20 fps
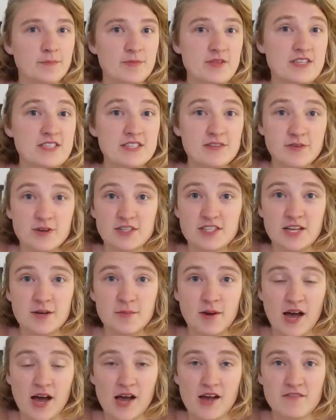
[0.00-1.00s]
This is the first
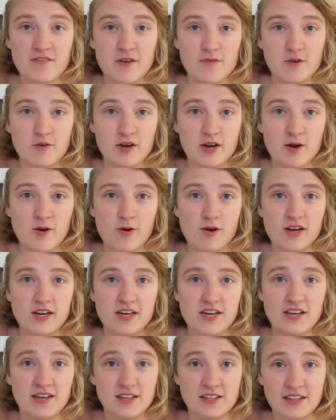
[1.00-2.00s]
time I've ever
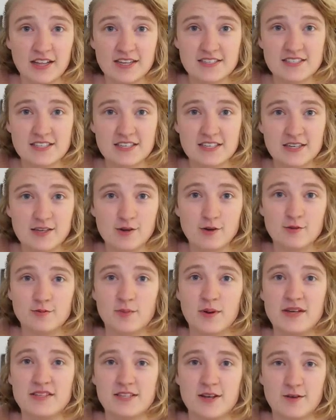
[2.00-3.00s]
recorded a lesson of
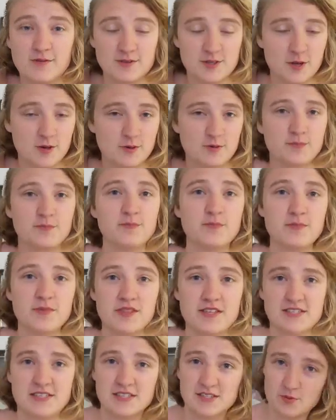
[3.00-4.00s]
myself, so
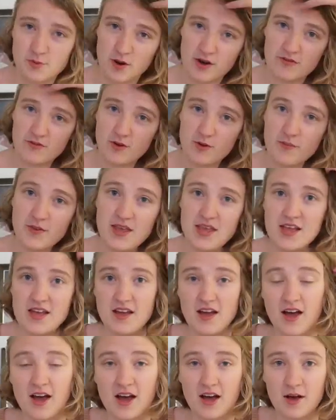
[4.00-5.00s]
this is weird for
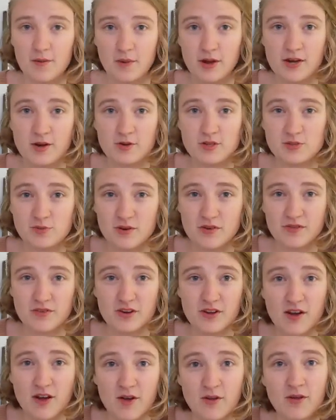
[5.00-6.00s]
me. I know it's weird
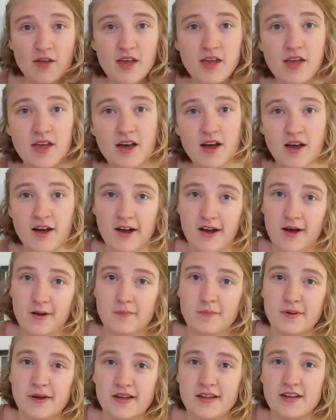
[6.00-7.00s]
for y'all,
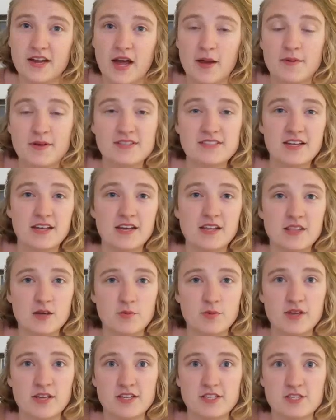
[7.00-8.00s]
but I'm excited
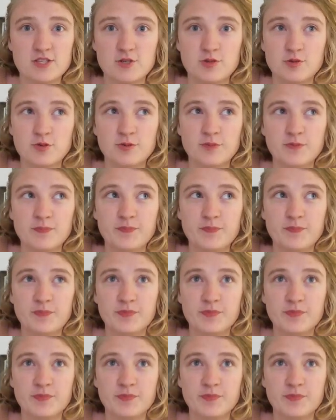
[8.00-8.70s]
that I get to